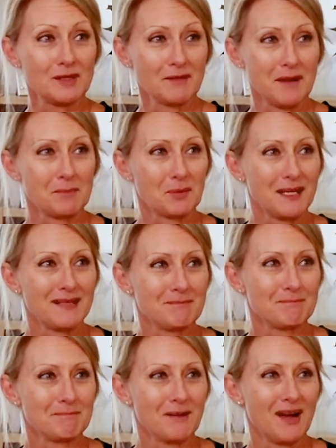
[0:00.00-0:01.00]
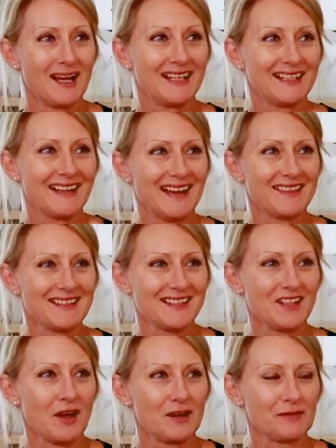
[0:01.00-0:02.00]
So I bring my other
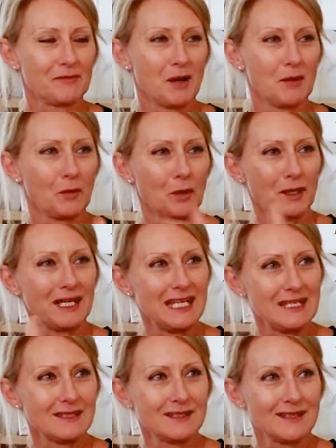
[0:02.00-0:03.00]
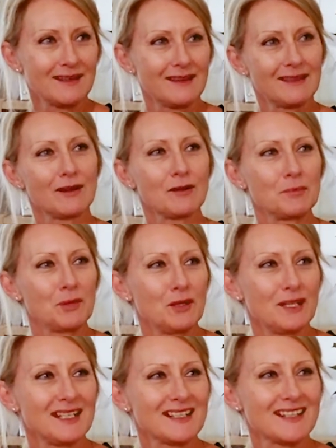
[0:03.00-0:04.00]
side of my work into the
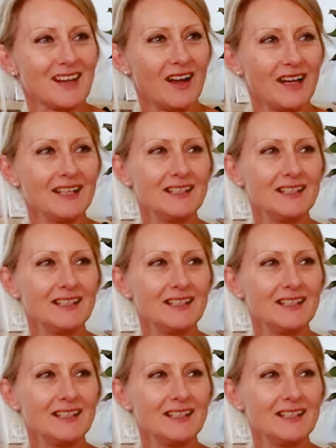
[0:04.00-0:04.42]
therapeutic side.